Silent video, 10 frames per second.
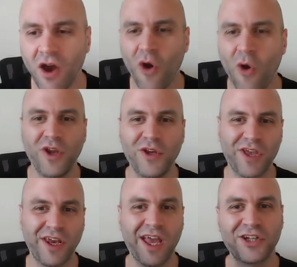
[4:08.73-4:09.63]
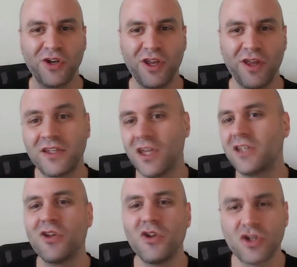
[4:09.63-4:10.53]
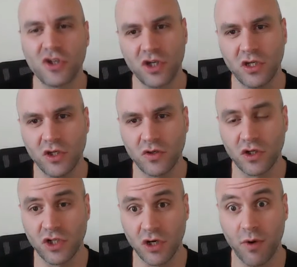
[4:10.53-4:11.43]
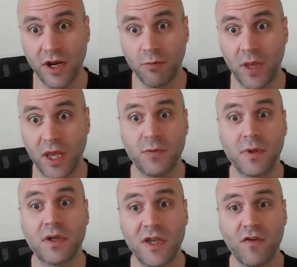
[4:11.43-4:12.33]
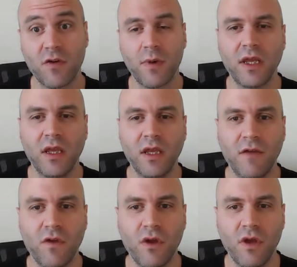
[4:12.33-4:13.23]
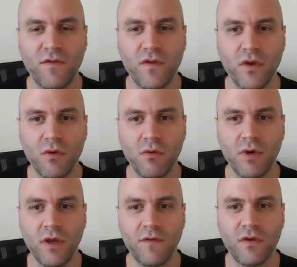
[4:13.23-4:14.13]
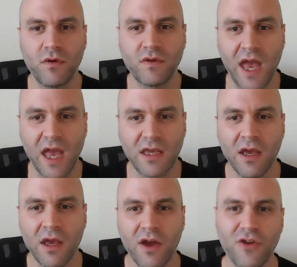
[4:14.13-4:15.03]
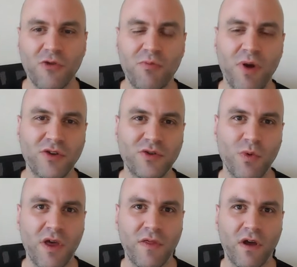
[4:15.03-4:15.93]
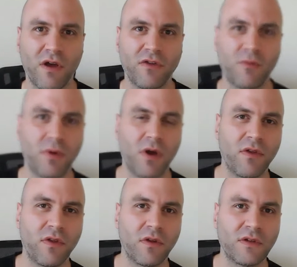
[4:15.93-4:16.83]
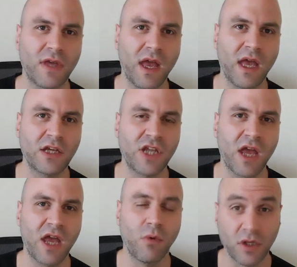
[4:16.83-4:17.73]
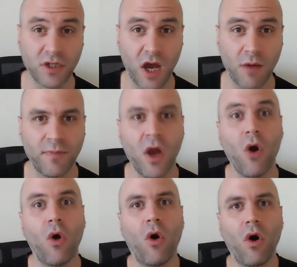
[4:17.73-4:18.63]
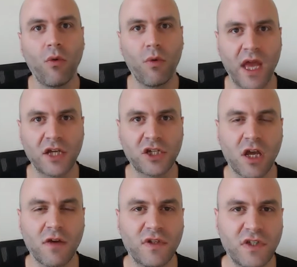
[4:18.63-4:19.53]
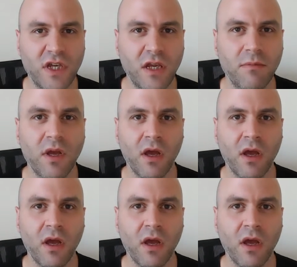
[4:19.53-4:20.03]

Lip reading: when you can actually. It's a user-generated page, because everybody, if you tag your post with the hashtag World Cup, or with the hashtag of a team,